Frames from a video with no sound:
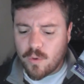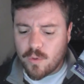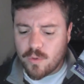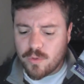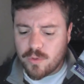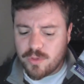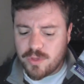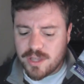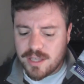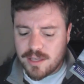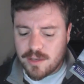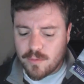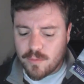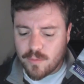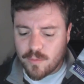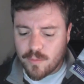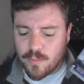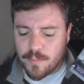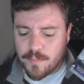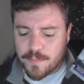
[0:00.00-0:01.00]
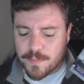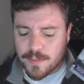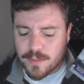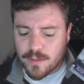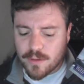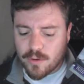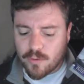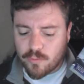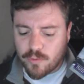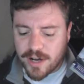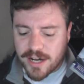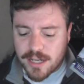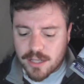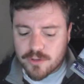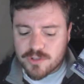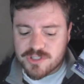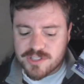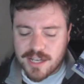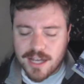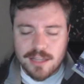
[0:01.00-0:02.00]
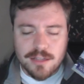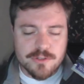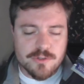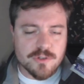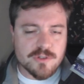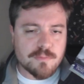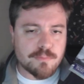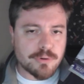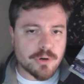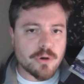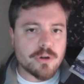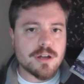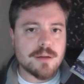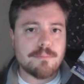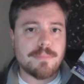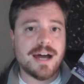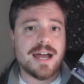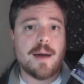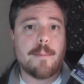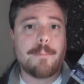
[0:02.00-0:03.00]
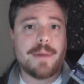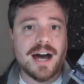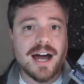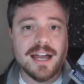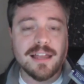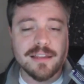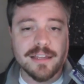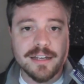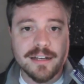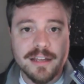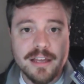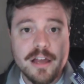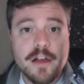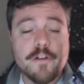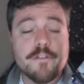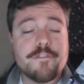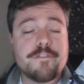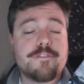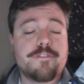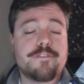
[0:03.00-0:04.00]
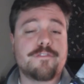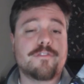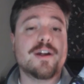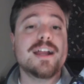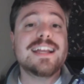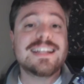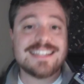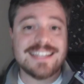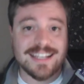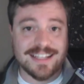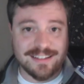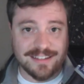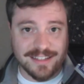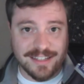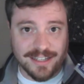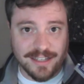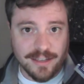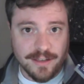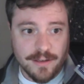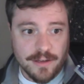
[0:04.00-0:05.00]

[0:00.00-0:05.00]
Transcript: the radio silence was broken by a pilot frantically